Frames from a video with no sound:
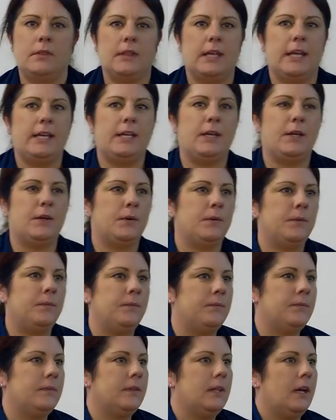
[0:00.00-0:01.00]
Thank you.
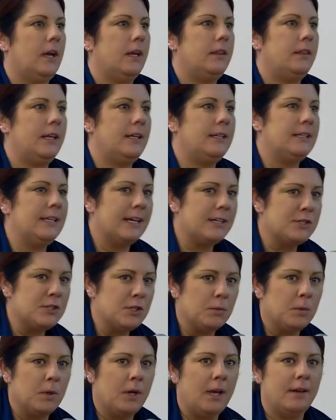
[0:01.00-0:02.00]
I think next
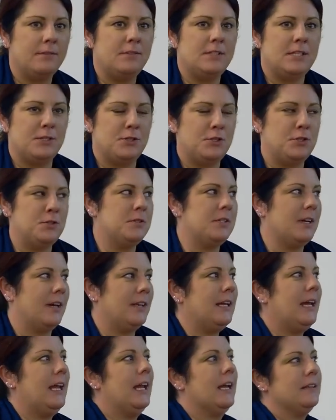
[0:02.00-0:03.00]
year we'll have tissues
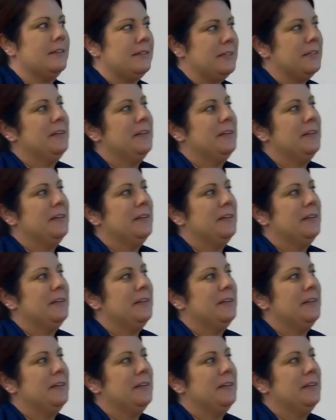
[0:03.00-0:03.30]
on hand.